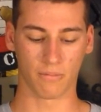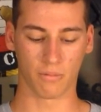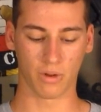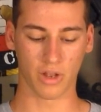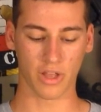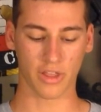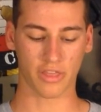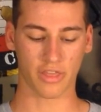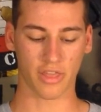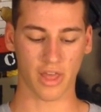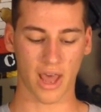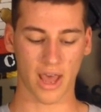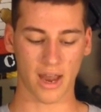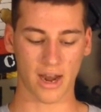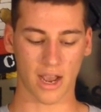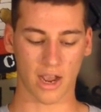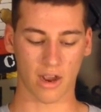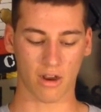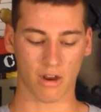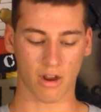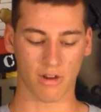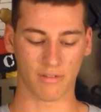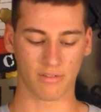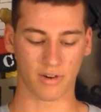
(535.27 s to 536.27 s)
With that,
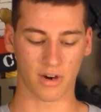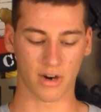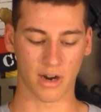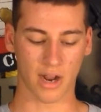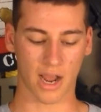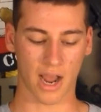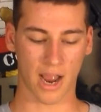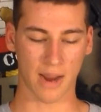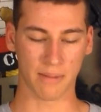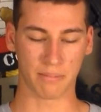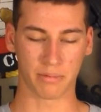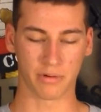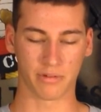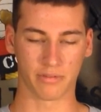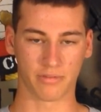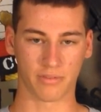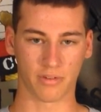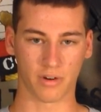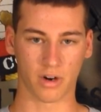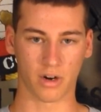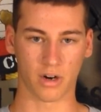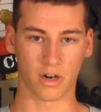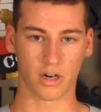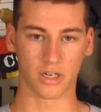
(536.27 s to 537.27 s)
however, I
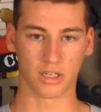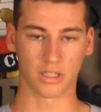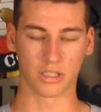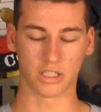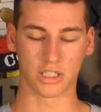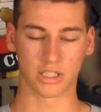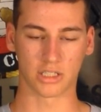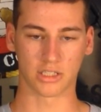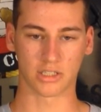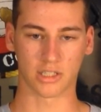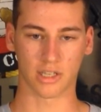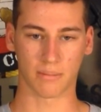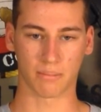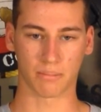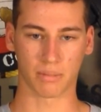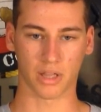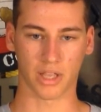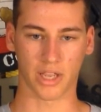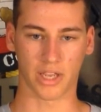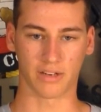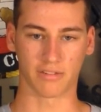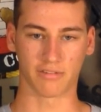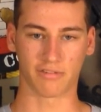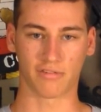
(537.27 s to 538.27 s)
prefer just a
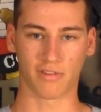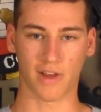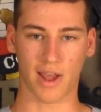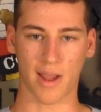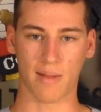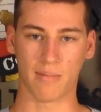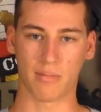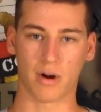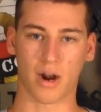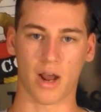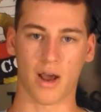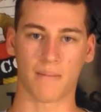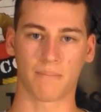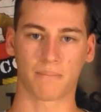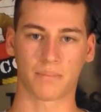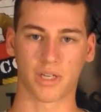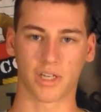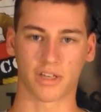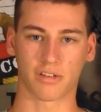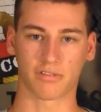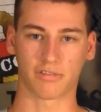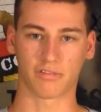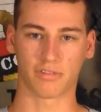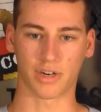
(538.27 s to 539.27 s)
plain fiber
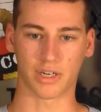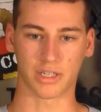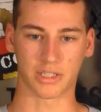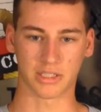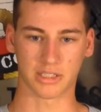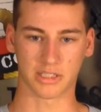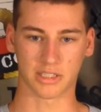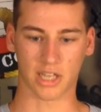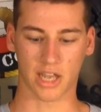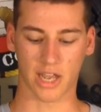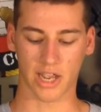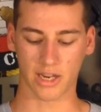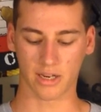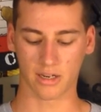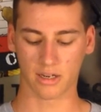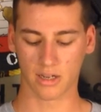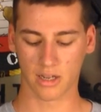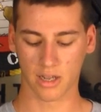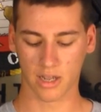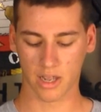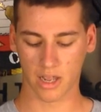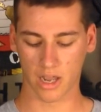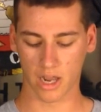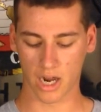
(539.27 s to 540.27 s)
optic front sight
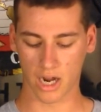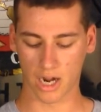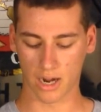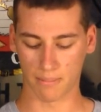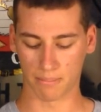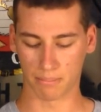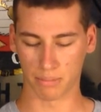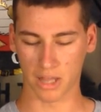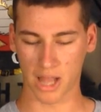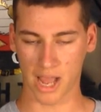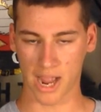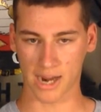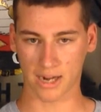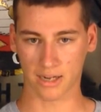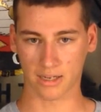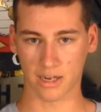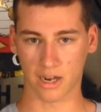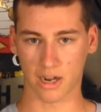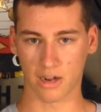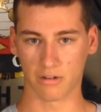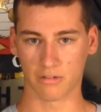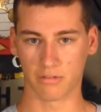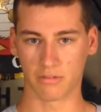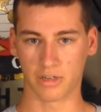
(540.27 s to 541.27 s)
and a
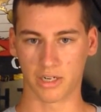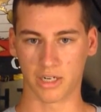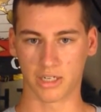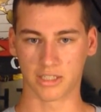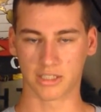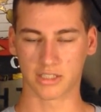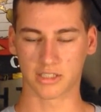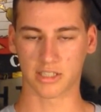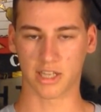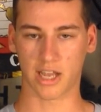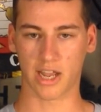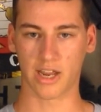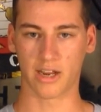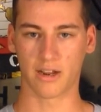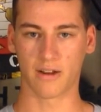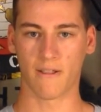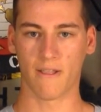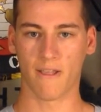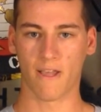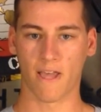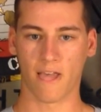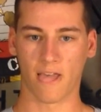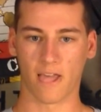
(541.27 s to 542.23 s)
blacked out rear sight.